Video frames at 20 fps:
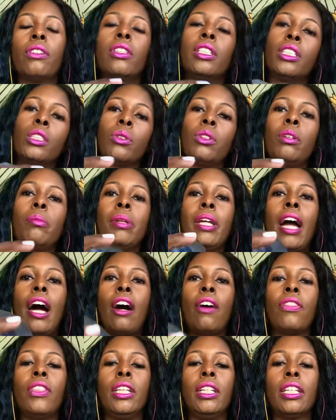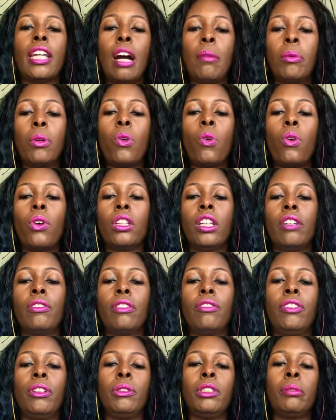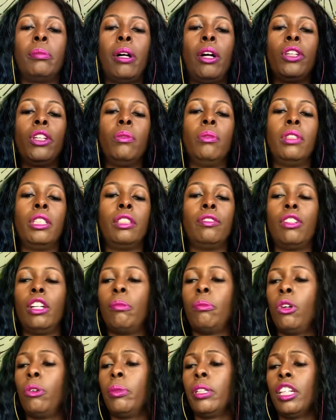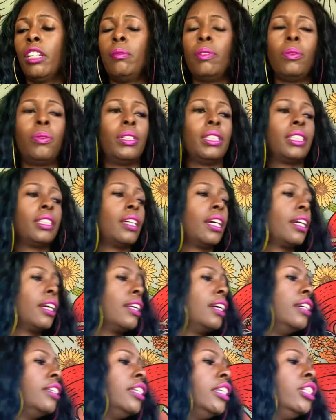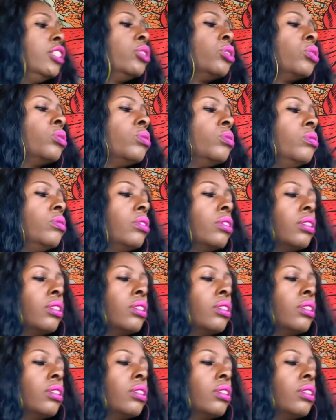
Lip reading: This is going to be how the Capricorn lover feels about you at this very moment. Give me 1 second. I need to